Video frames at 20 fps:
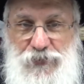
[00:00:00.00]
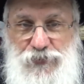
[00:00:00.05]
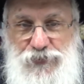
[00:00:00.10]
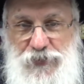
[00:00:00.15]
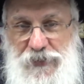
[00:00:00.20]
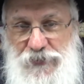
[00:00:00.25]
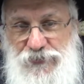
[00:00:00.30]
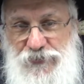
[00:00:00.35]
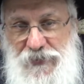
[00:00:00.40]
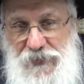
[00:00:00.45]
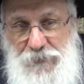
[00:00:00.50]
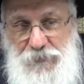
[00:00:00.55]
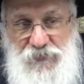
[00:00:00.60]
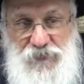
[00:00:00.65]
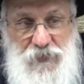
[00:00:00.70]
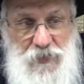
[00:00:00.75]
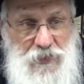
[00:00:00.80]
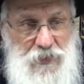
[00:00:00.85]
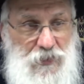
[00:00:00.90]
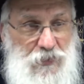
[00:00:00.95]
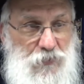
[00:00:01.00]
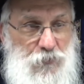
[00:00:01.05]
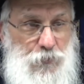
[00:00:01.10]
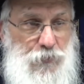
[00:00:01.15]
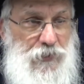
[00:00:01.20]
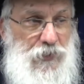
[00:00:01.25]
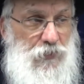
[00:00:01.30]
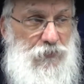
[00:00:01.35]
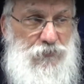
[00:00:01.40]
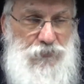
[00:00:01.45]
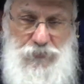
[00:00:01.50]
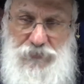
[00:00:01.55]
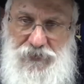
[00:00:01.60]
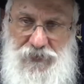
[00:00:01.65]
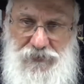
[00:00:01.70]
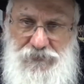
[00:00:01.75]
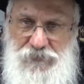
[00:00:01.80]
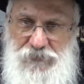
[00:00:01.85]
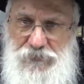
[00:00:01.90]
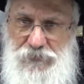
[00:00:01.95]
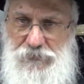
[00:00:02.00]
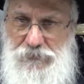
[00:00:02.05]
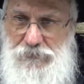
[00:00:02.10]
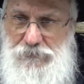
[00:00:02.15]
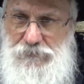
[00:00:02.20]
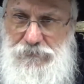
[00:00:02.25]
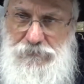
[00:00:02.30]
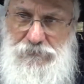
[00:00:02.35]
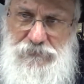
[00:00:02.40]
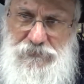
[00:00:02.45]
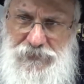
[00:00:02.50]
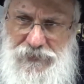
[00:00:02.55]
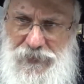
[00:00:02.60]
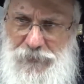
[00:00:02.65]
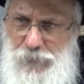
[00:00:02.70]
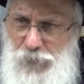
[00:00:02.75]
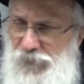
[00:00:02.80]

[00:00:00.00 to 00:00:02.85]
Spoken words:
and change names. We don't do that. The Rebbe